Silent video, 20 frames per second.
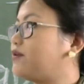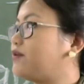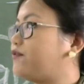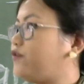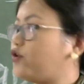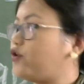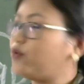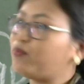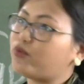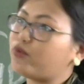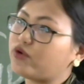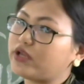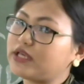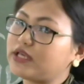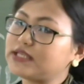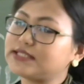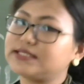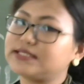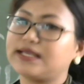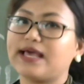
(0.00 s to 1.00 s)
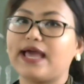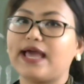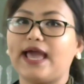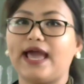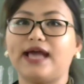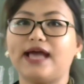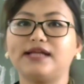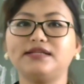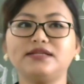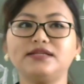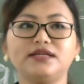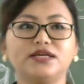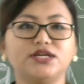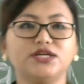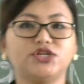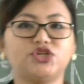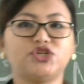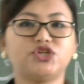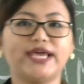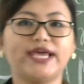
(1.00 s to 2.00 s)
few puris and
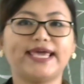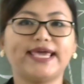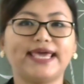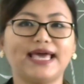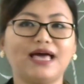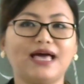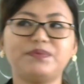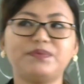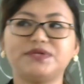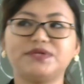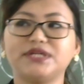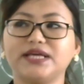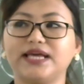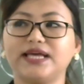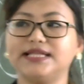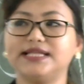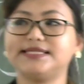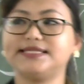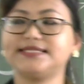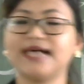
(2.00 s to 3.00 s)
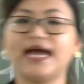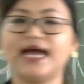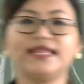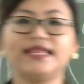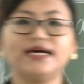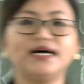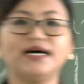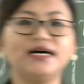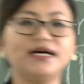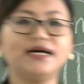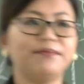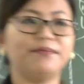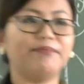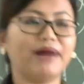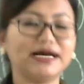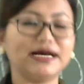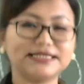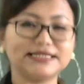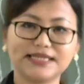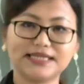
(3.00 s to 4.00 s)
she kept inside the
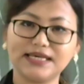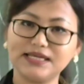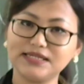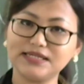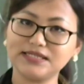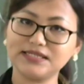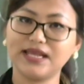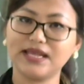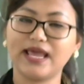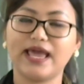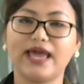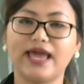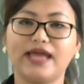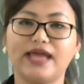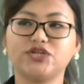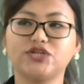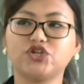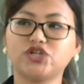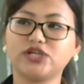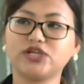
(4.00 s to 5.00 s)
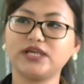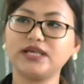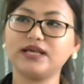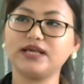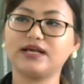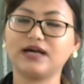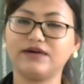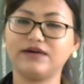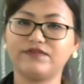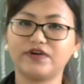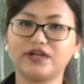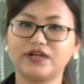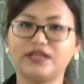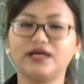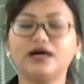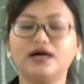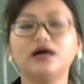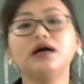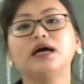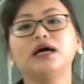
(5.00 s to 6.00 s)
basket and she covered
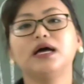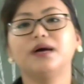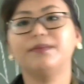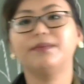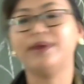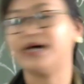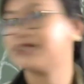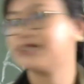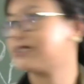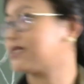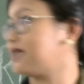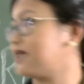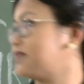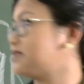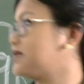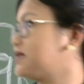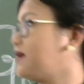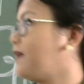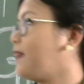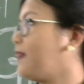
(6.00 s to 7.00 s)
the basket.